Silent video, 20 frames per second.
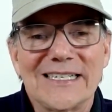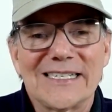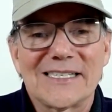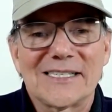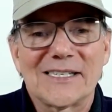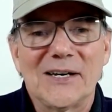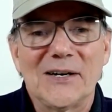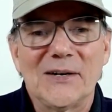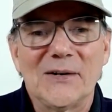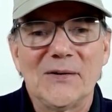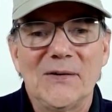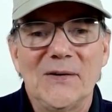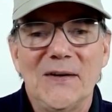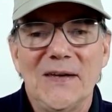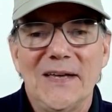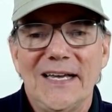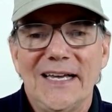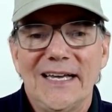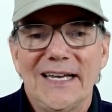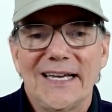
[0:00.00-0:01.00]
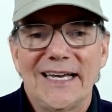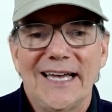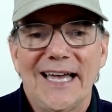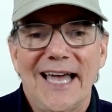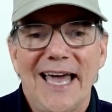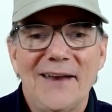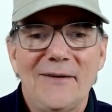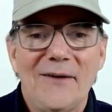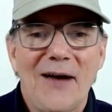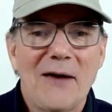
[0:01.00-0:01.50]
So
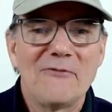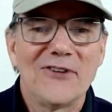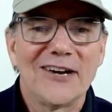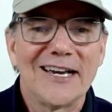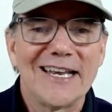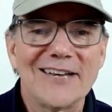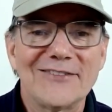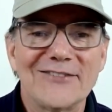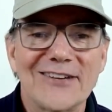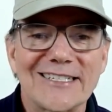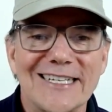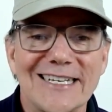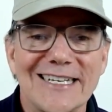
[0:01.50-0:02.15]
anyway, I'm really interested